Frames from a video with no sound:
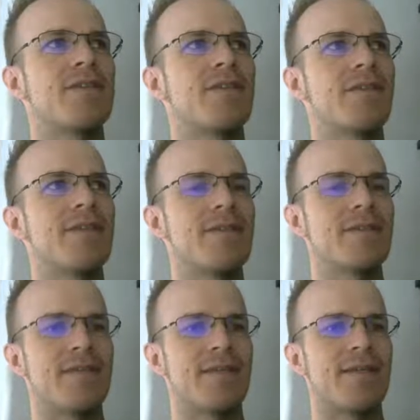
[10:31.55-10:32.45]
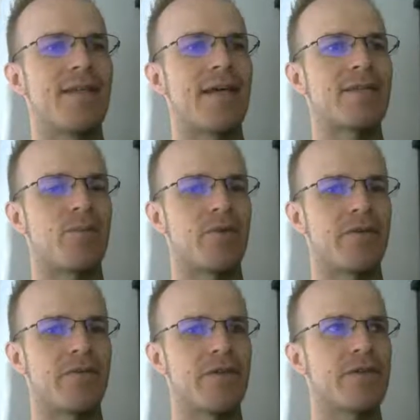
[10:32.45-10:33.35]
so this is the dashboard
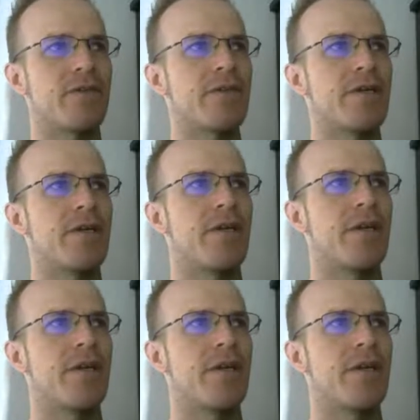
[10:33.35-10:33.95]
for Solr.